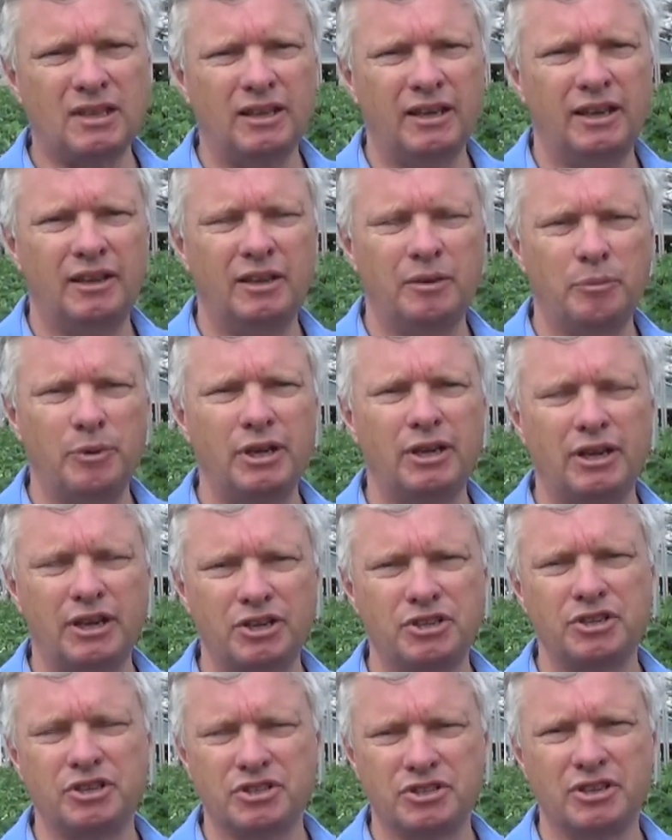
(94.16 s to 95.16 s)
and then we can
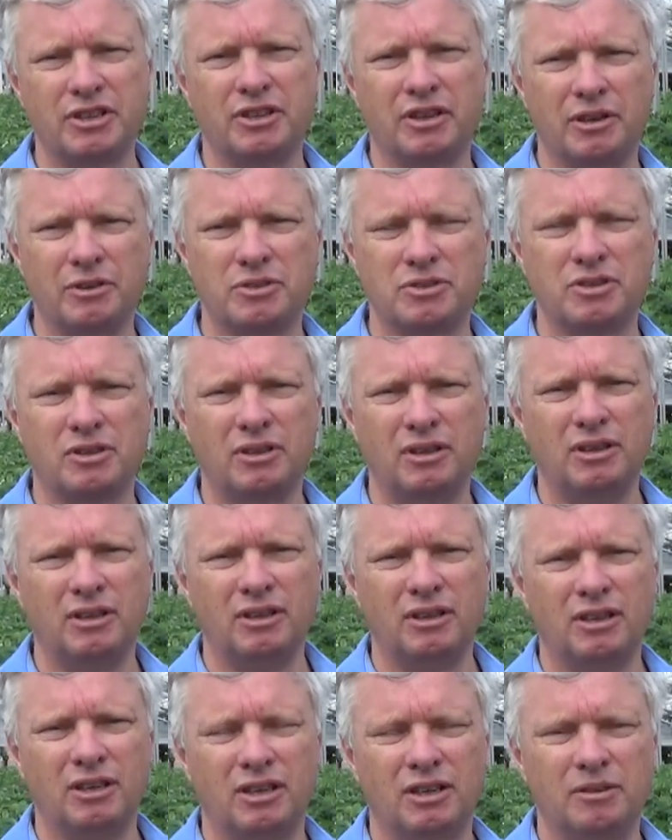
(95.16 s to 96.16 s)
actually see those,
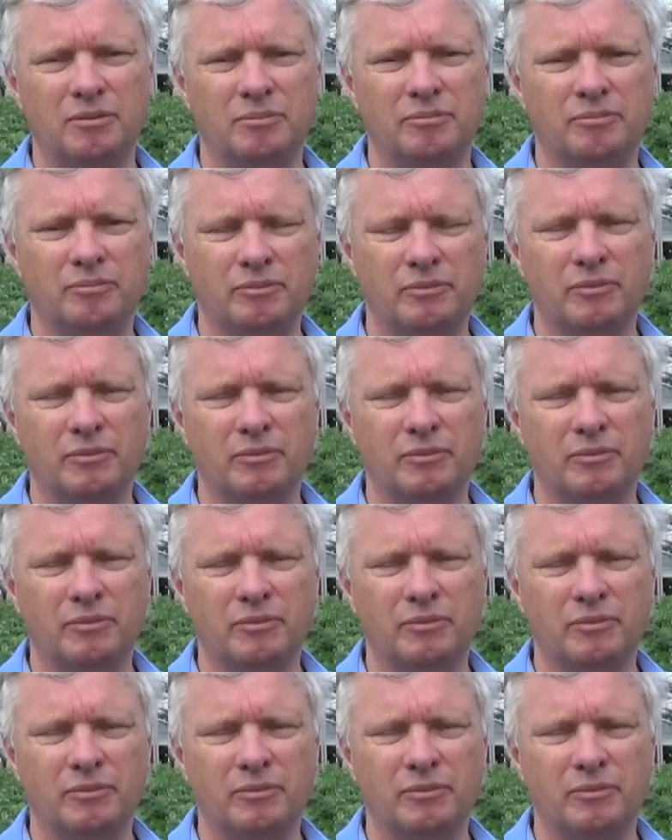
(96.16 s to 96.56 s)
um,